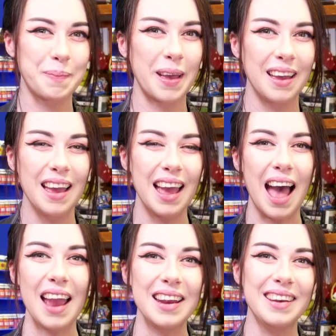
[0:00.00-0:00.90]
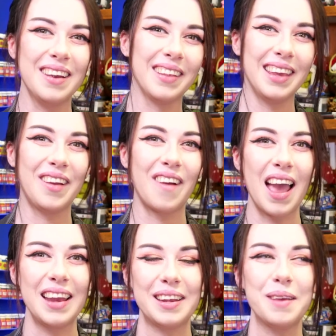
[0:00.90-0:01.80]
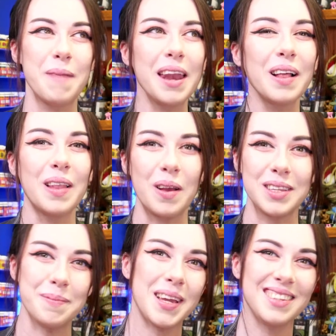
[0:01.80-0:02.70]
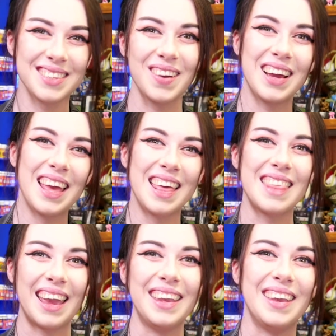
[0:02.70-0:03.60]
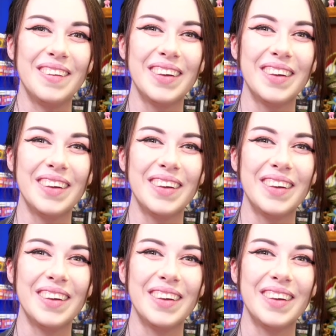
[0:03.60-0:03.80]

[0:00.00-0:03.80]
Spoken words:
but I nearly cried and it meant a lot to me, so thank you.